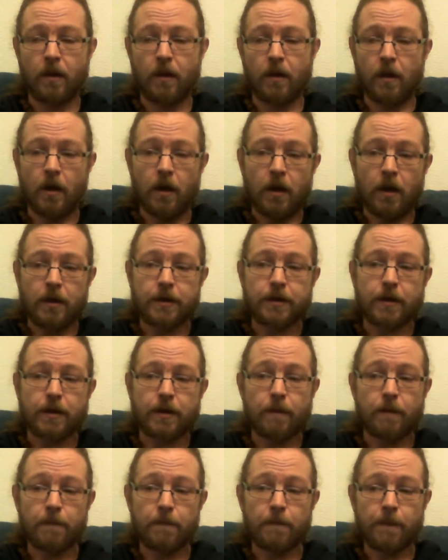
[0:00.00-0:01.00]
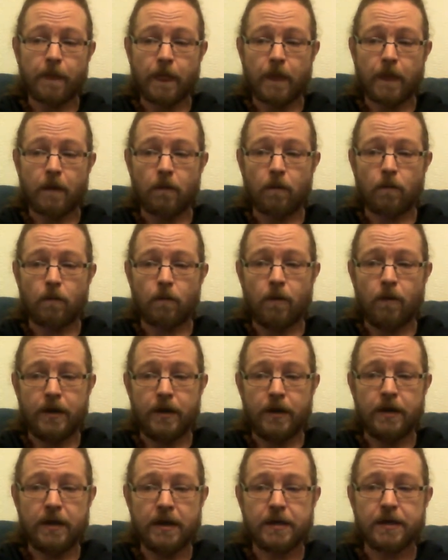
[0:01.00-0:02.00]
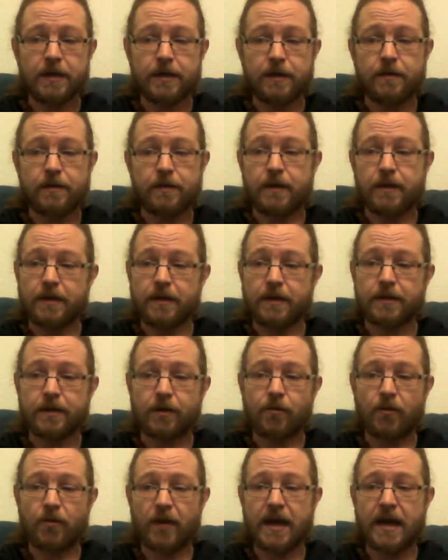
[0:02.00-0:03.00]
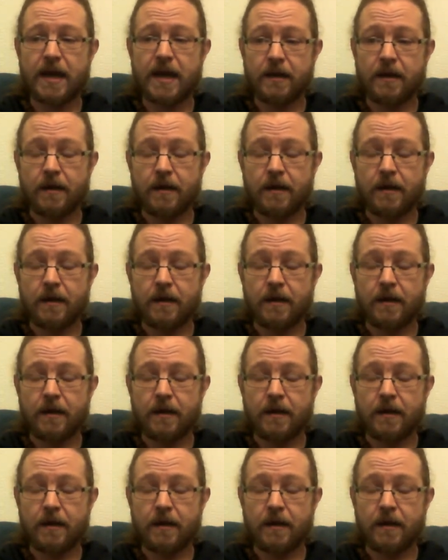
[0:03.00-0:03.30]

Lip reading: So what you need to do is create